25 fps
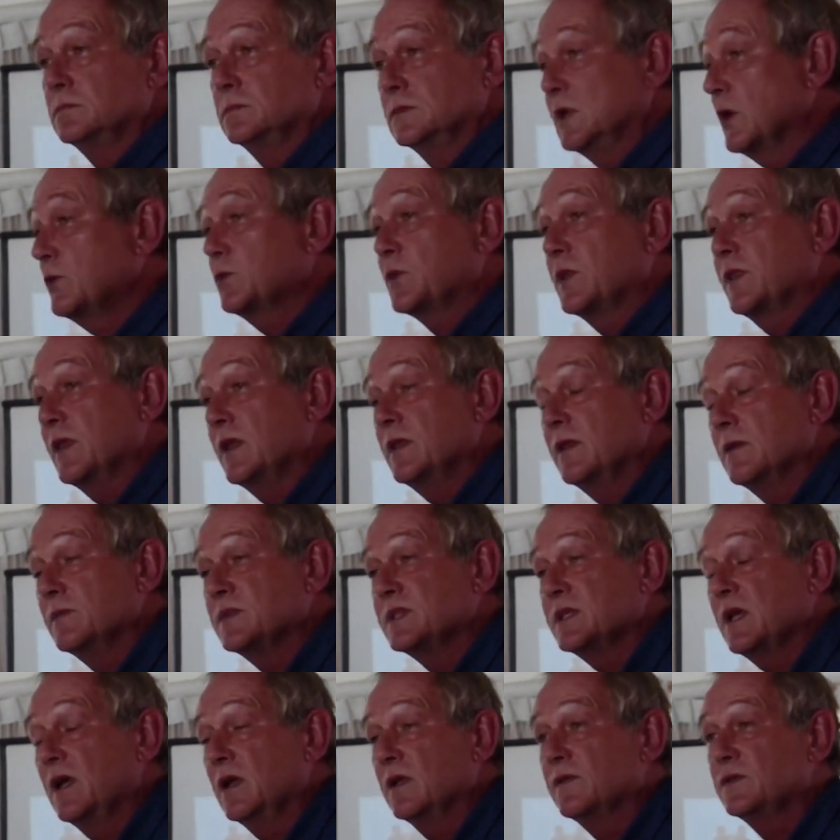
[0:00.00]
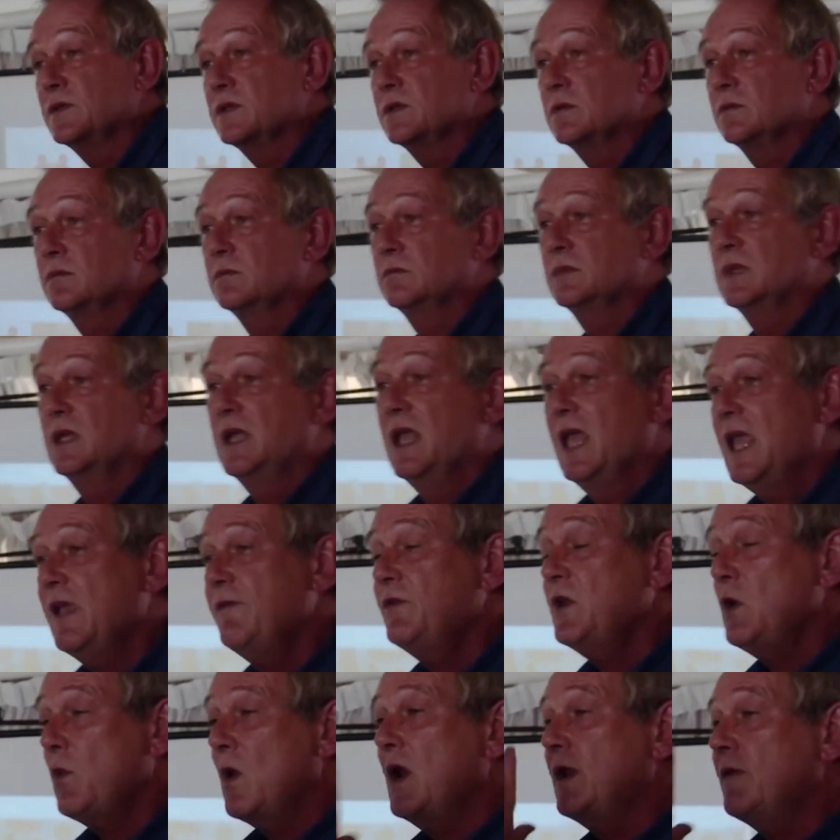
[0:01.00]
Not within themselves.
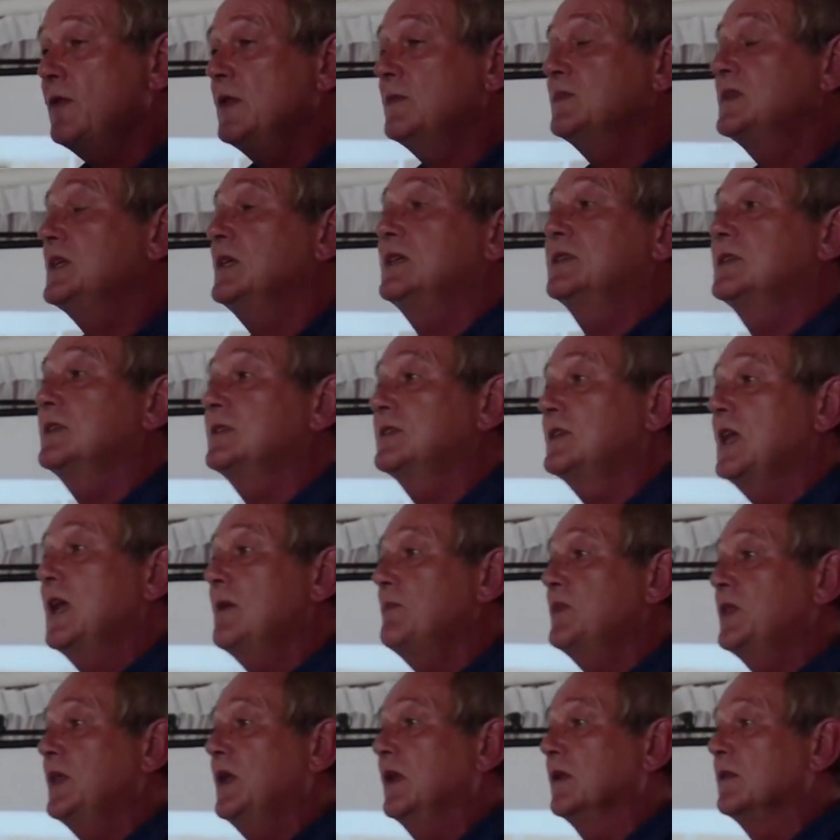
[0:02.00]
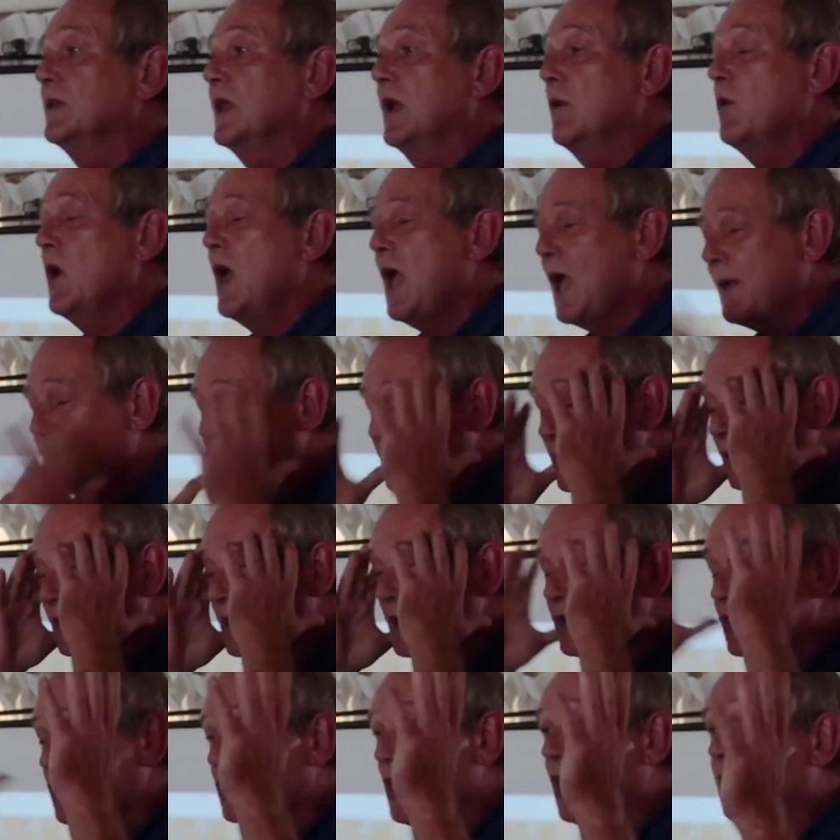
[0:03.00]
Every one of them says the same thing. They were
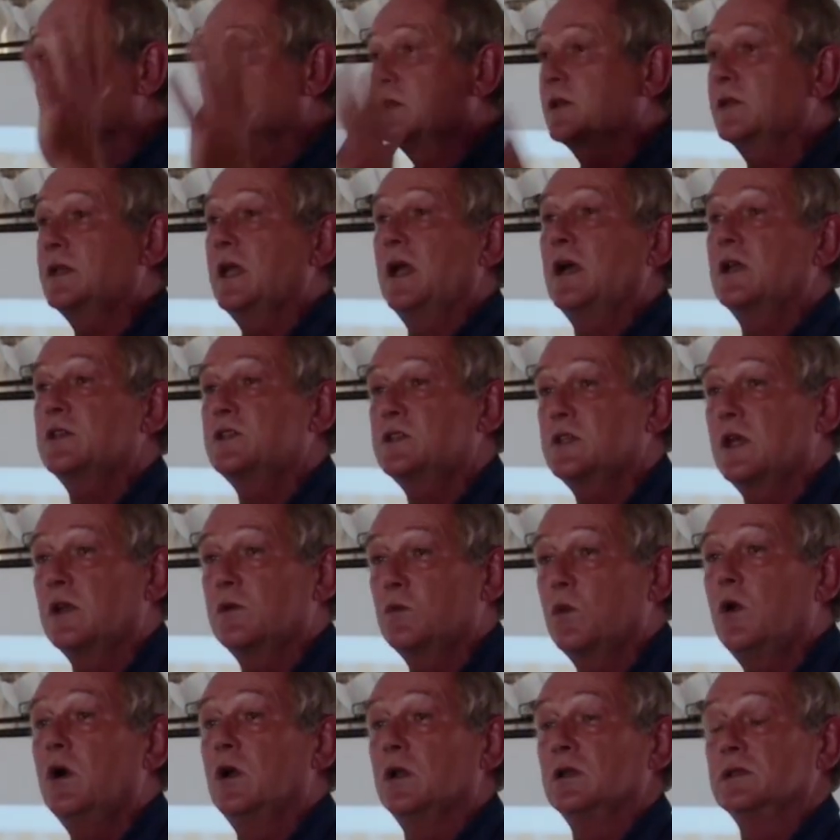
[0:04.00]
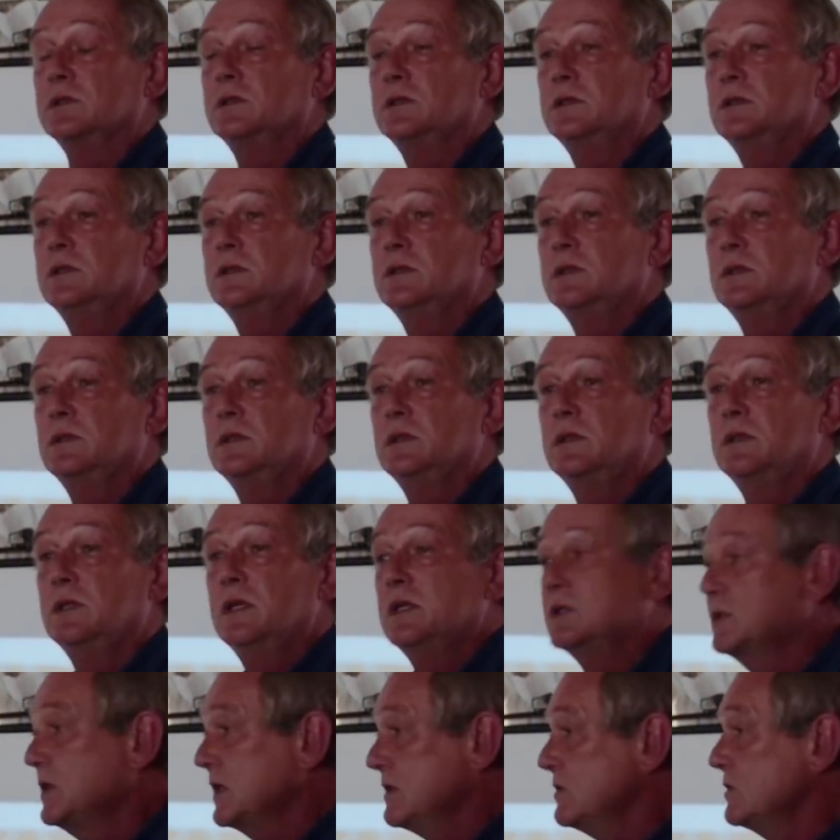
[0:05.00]
absolutely shocked at the outside world.
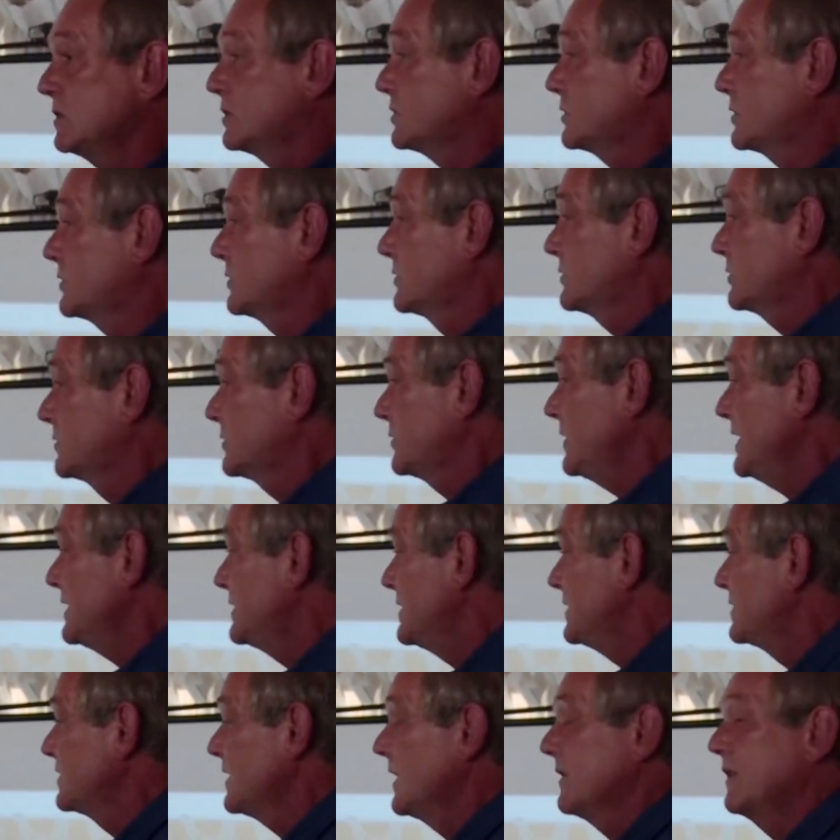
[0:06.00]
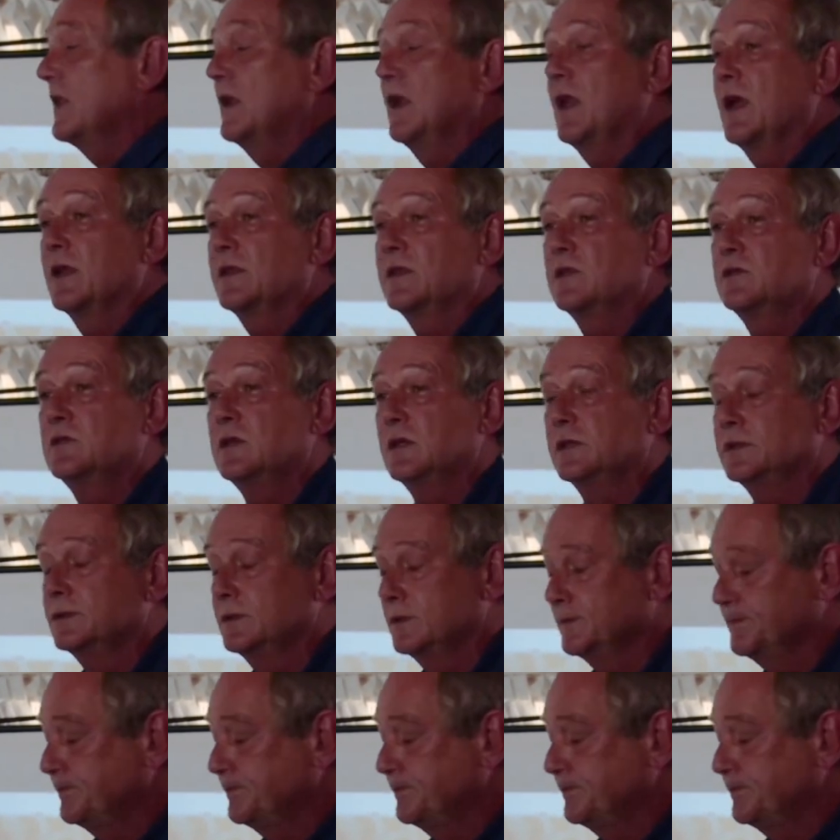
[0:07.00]
Didn't treat each other like it did.